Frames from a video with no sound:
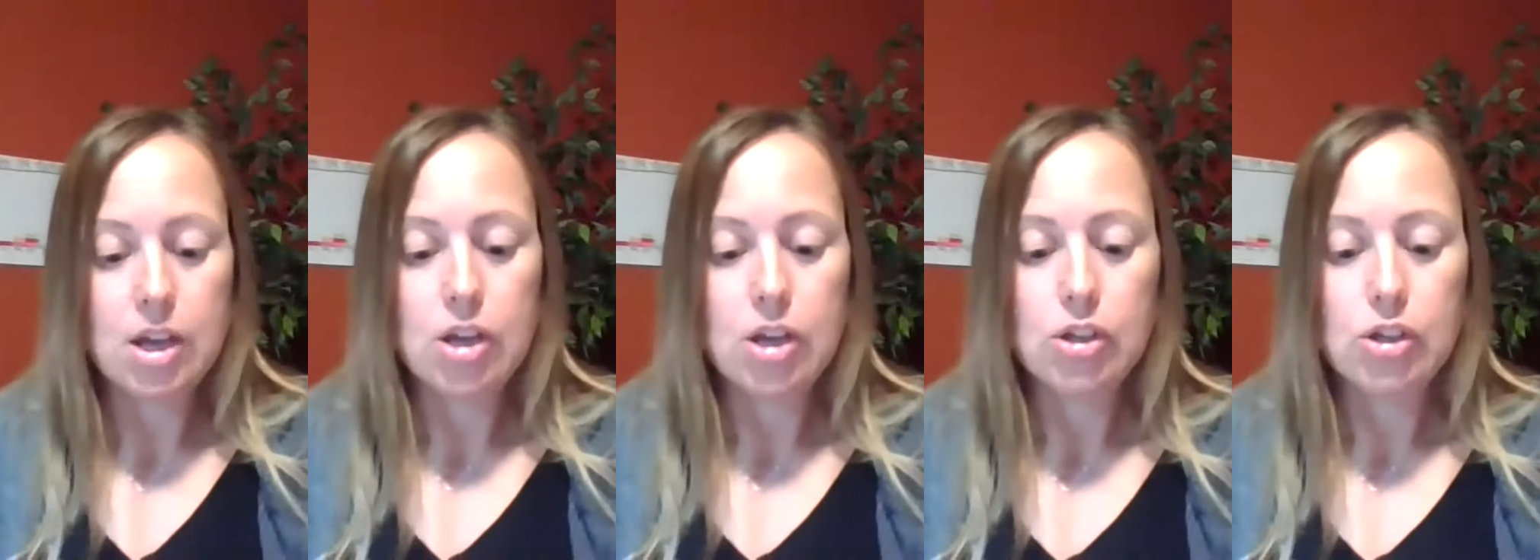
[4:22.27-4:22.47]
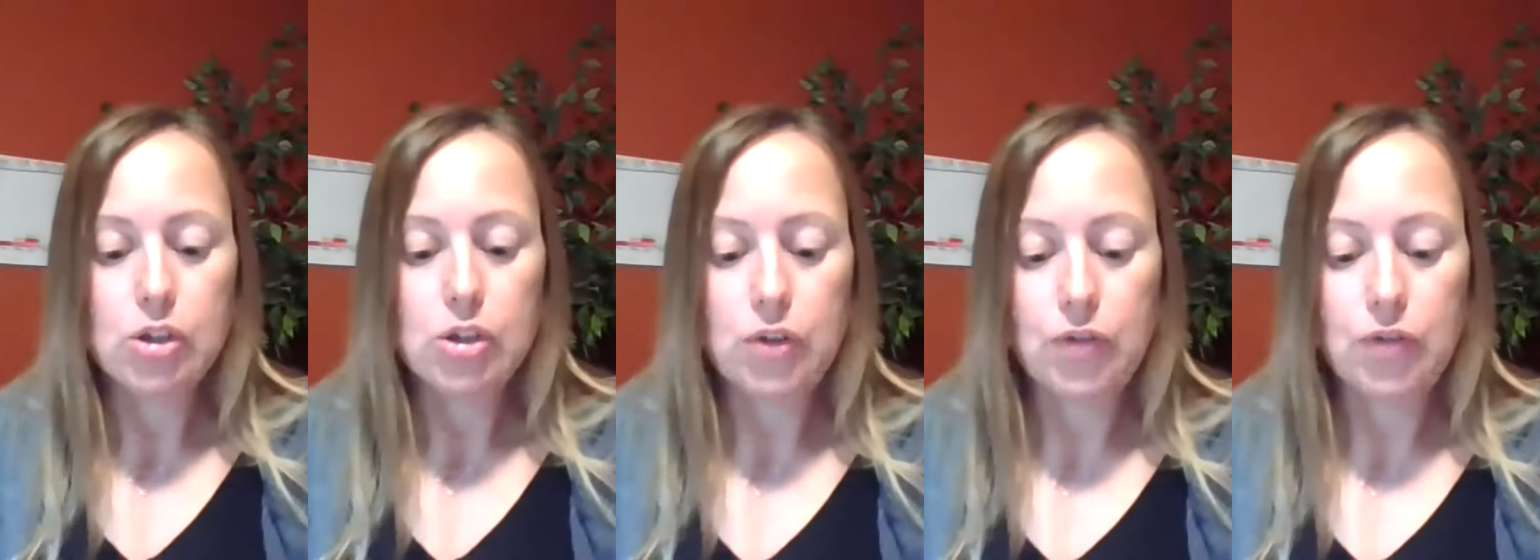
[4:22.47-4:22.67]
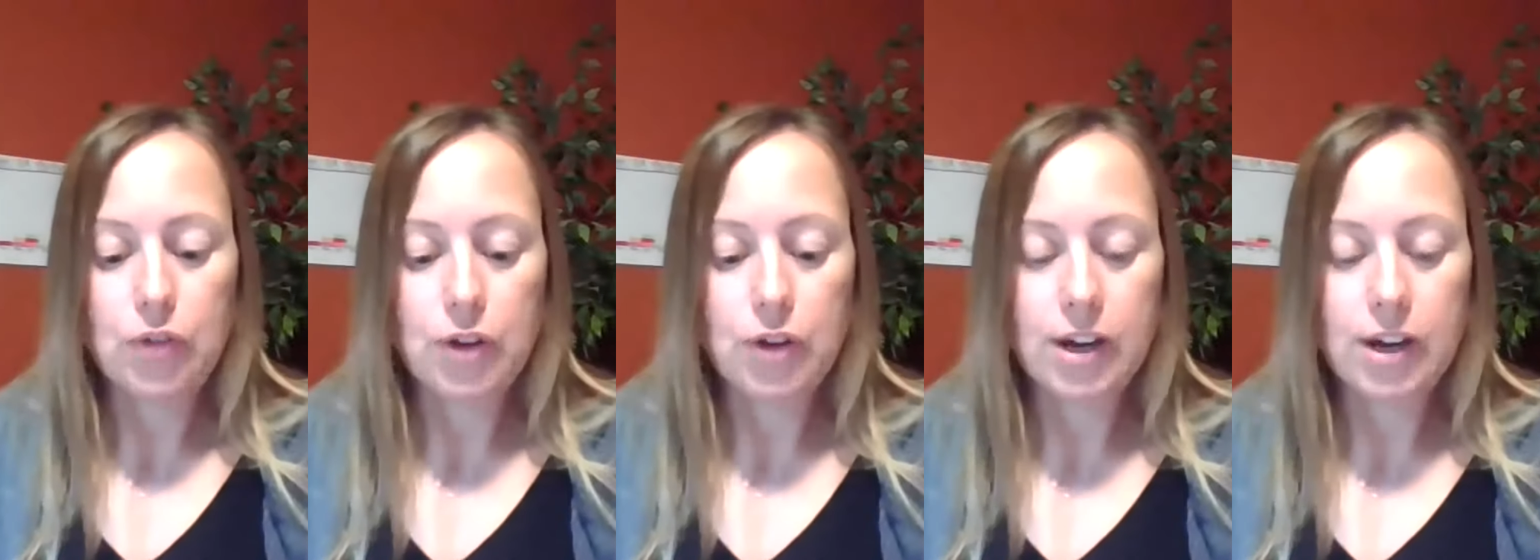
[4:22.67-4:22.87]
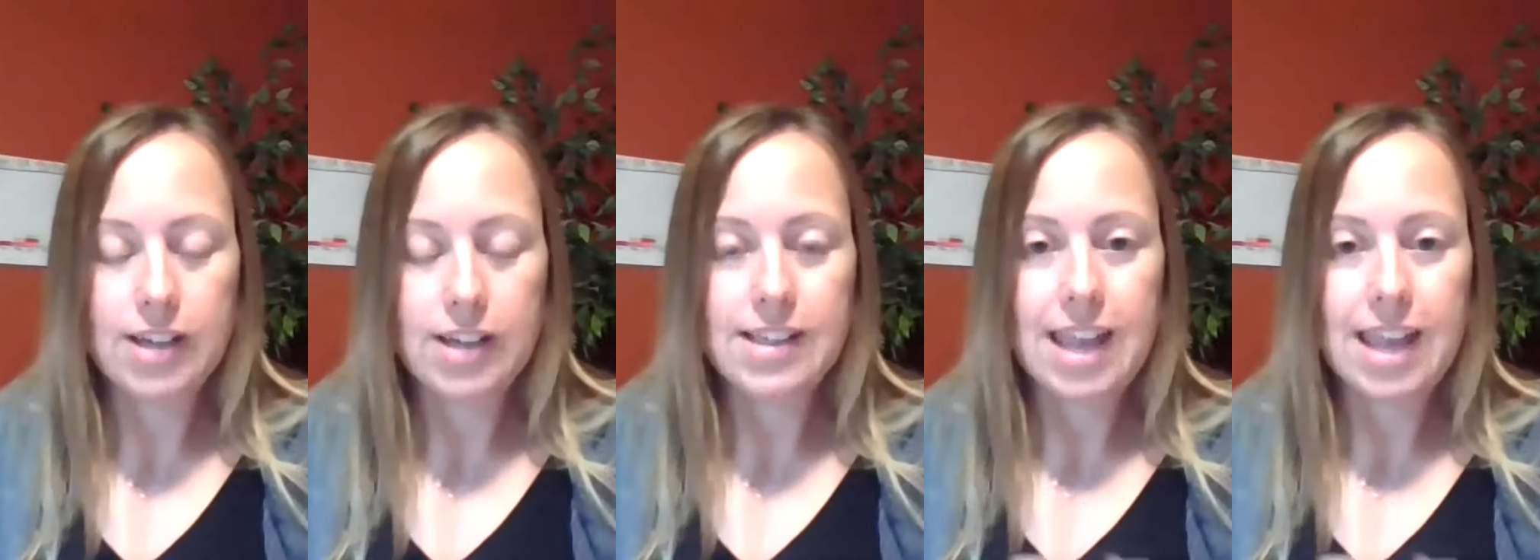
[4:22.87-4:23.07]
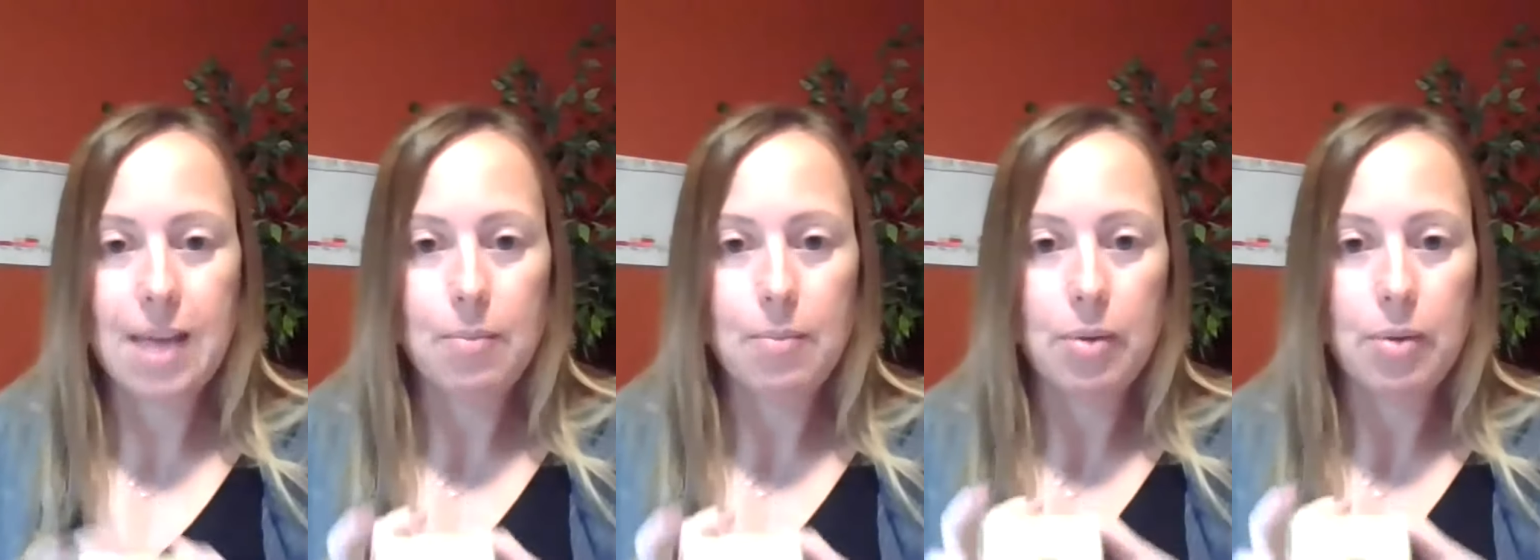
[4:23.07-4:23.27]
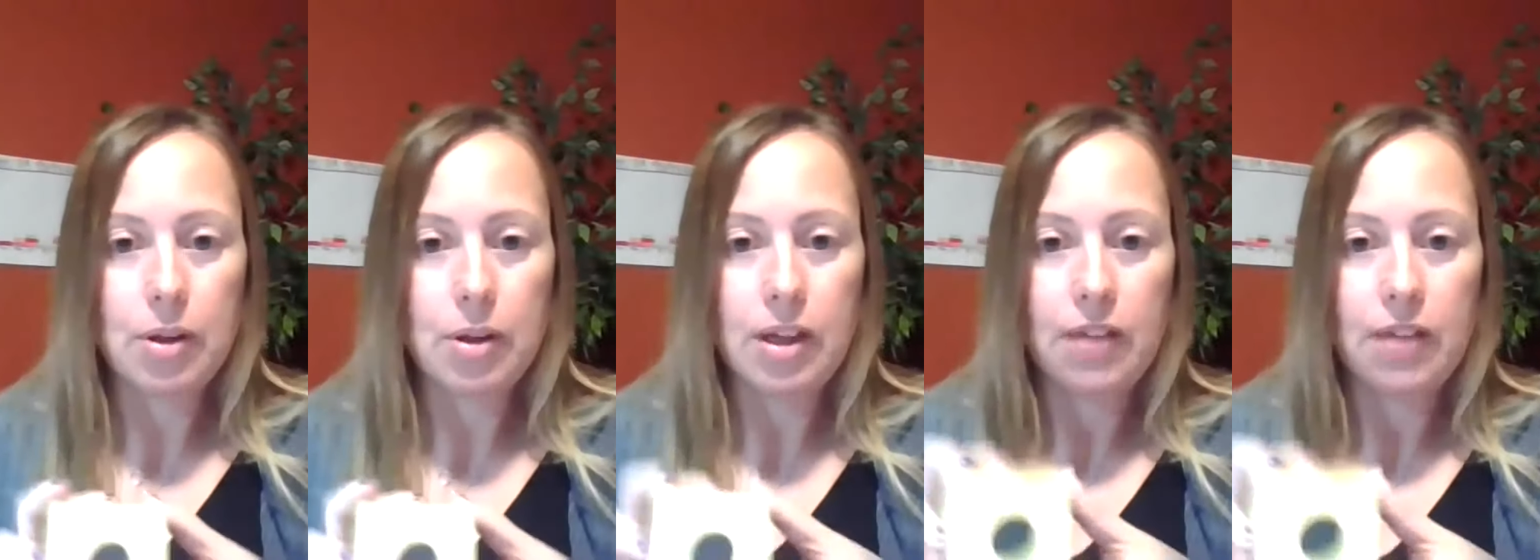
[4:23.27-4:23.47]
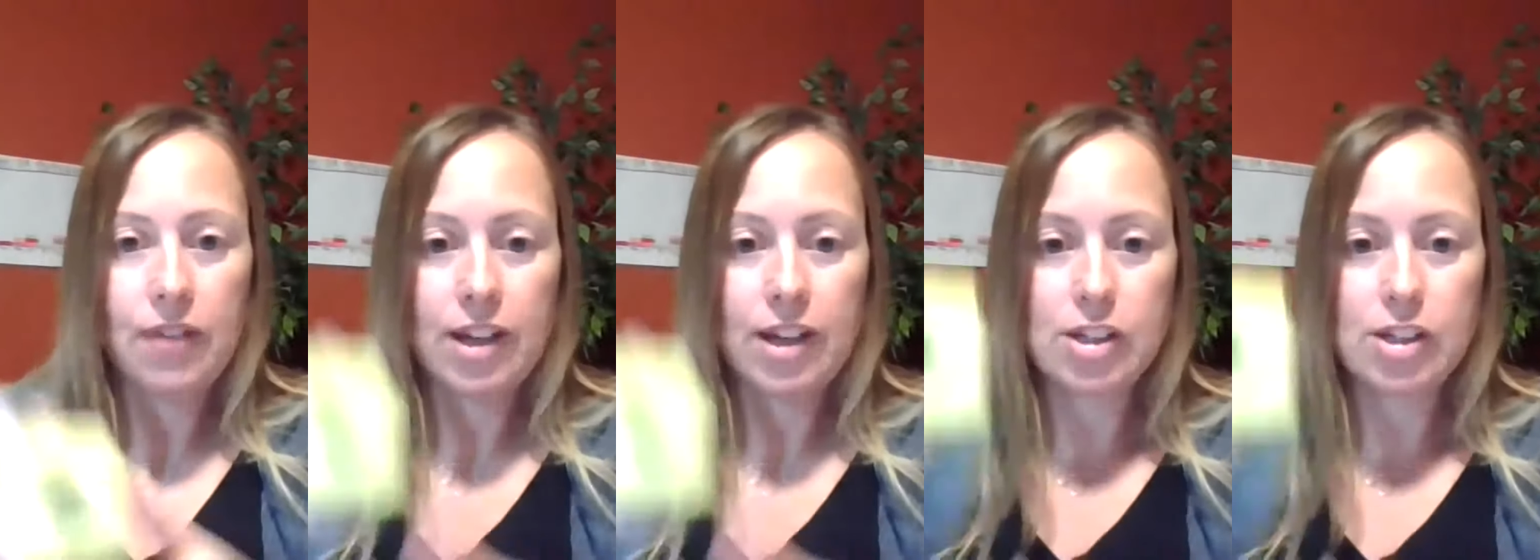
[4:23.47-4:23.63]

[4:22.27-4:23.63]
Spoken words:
So for example, if